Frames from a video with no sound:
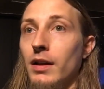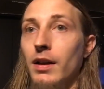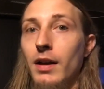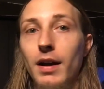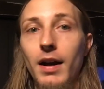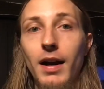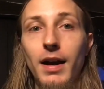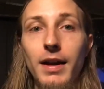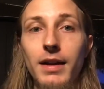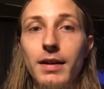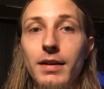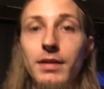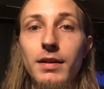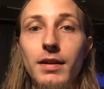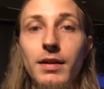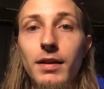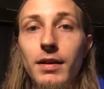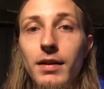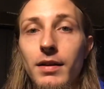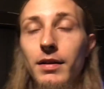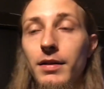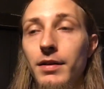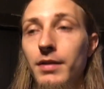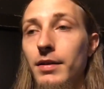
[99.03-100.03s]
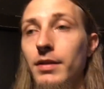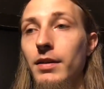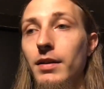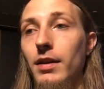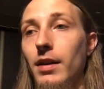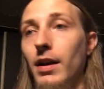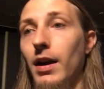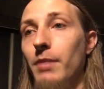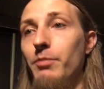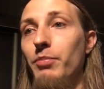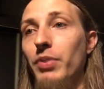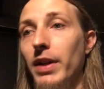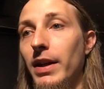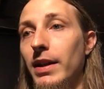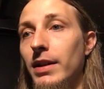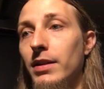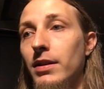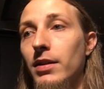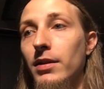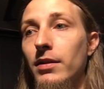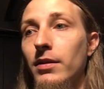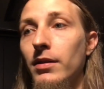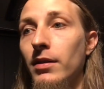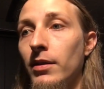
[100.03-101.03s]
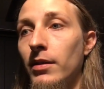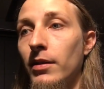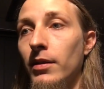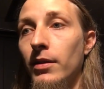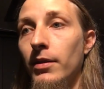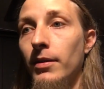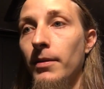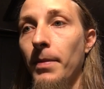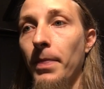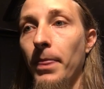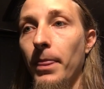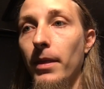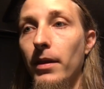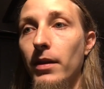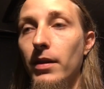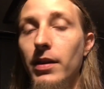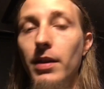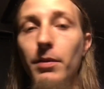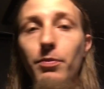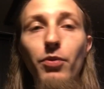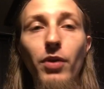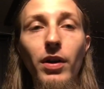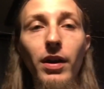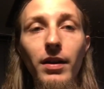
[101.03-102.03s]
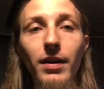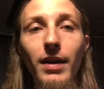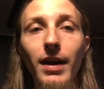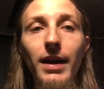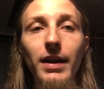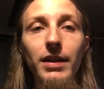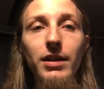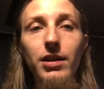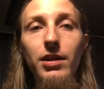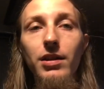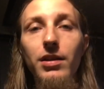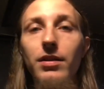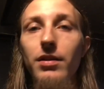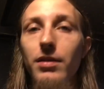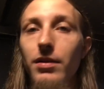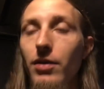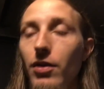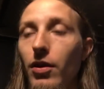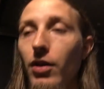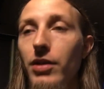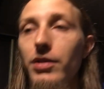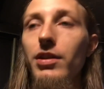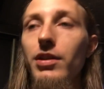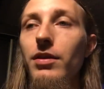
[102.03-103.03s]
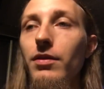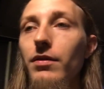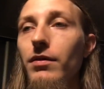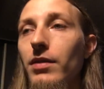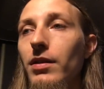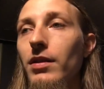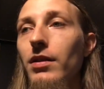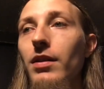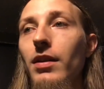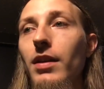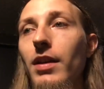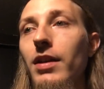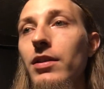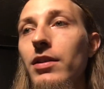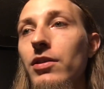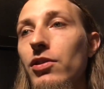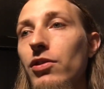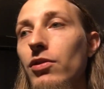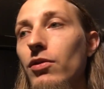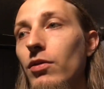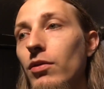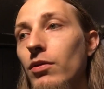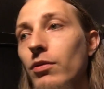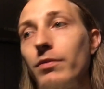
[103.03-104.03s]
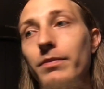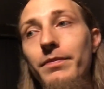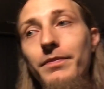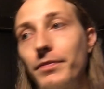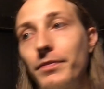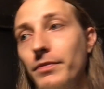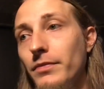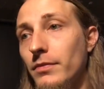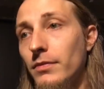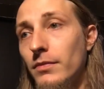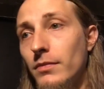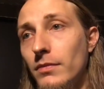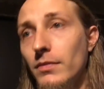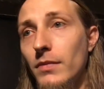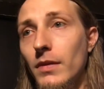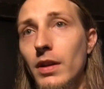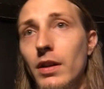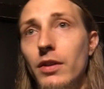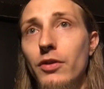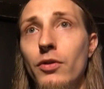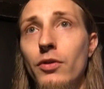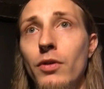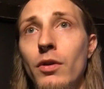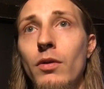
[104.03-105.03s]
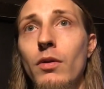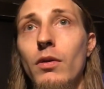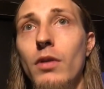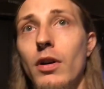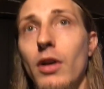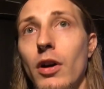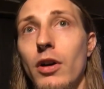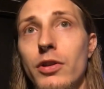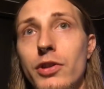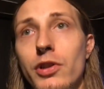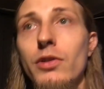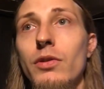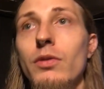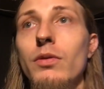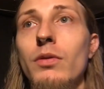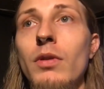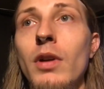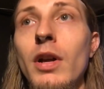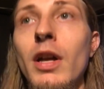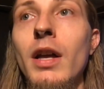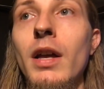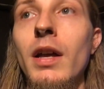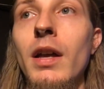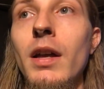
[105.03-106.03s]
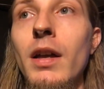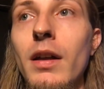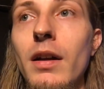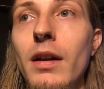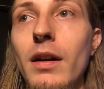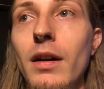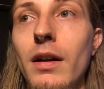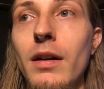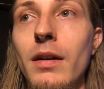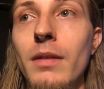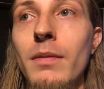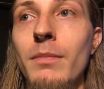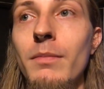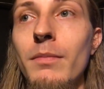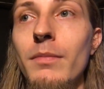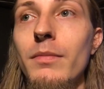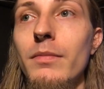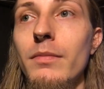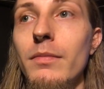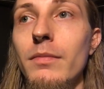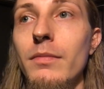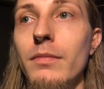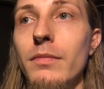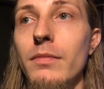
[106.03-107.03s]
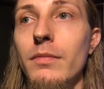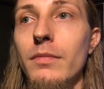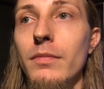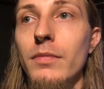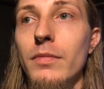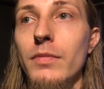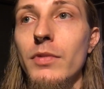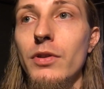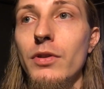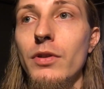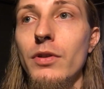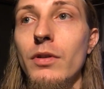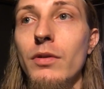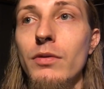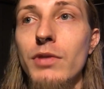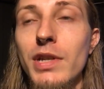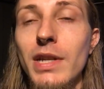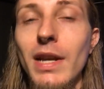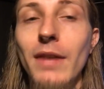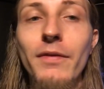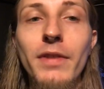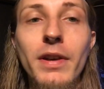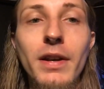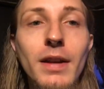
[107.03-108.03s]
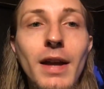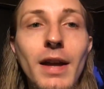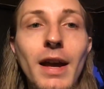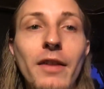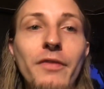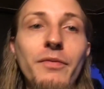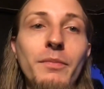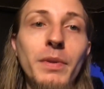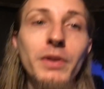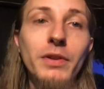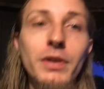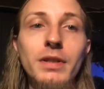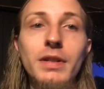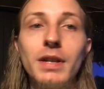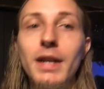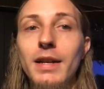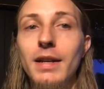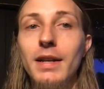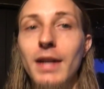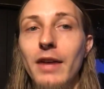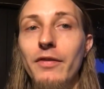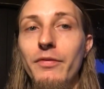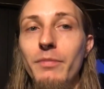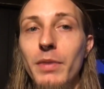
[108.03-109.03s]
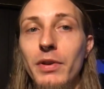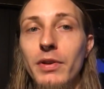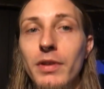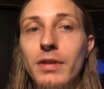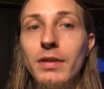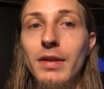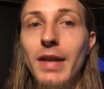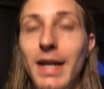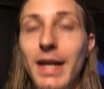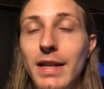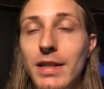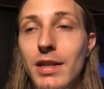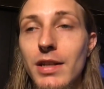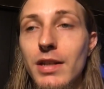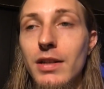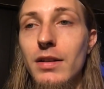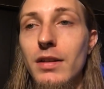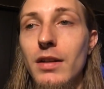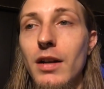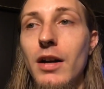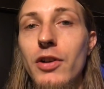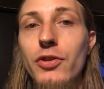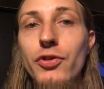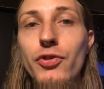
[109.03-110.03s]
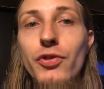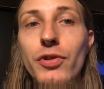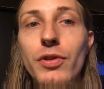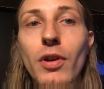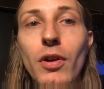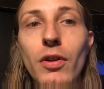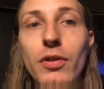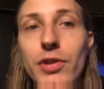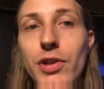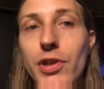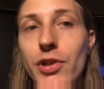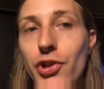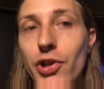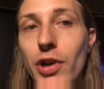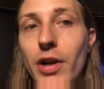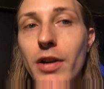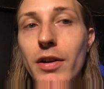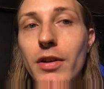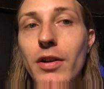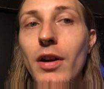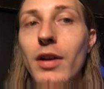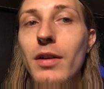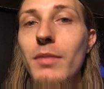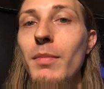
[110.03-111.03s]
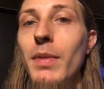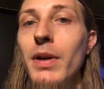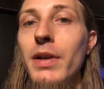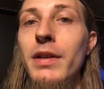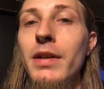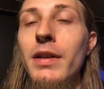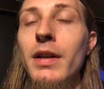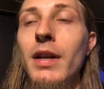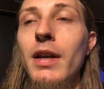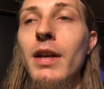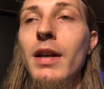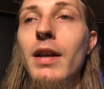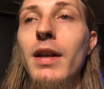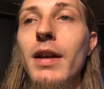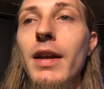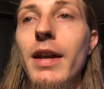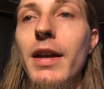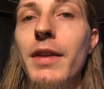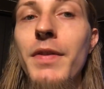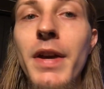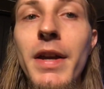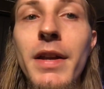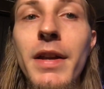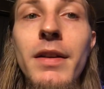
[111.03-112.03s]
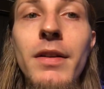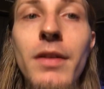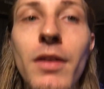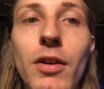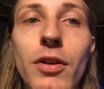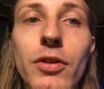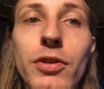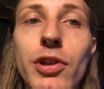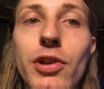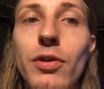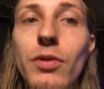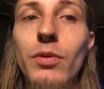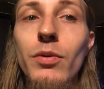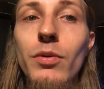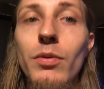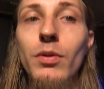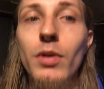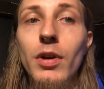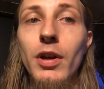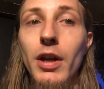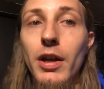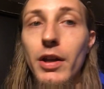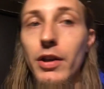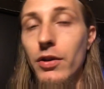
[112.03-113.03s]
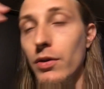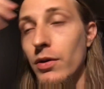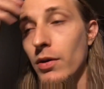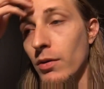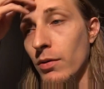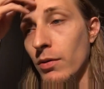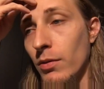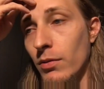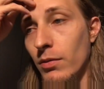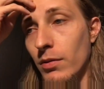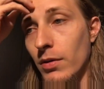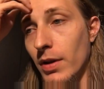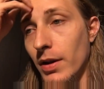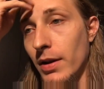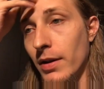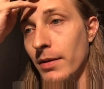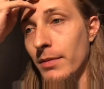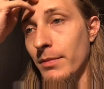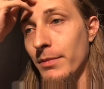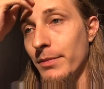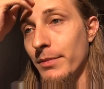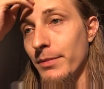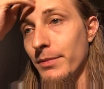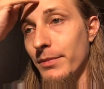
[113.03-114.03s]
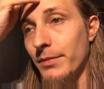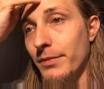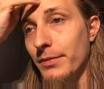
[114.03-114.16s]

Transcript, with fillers: I uh, I plan to keep running heists constantly, and so you know also um, you know seven and a half million to eight and a half million. That's a hundred dollars in shark card money, and then also you know um,